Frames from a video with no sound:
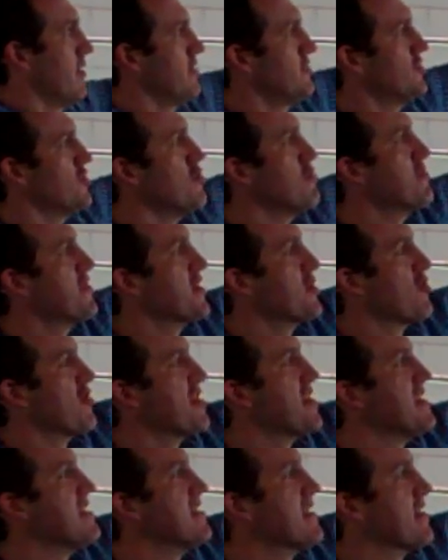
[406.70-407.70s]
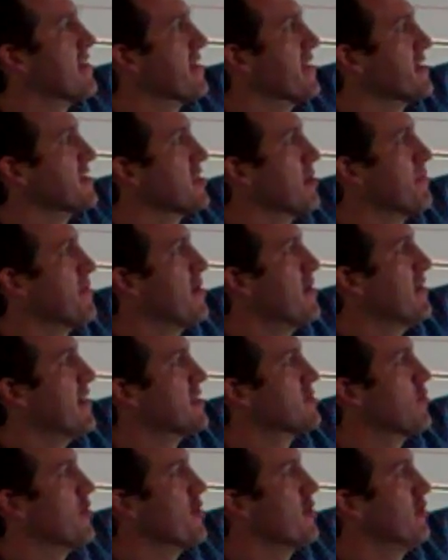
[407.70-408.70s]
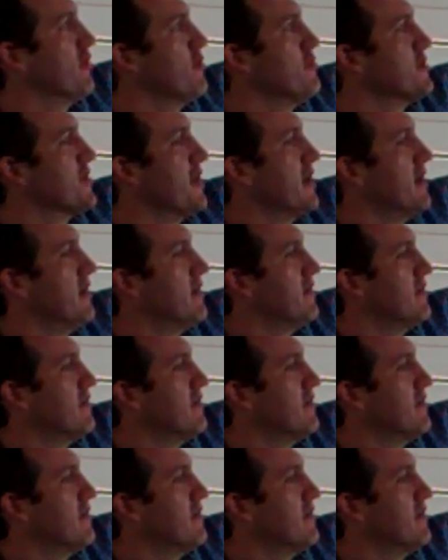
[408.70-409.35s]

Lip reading: So you think you're heating things up here, that's where you're losing it.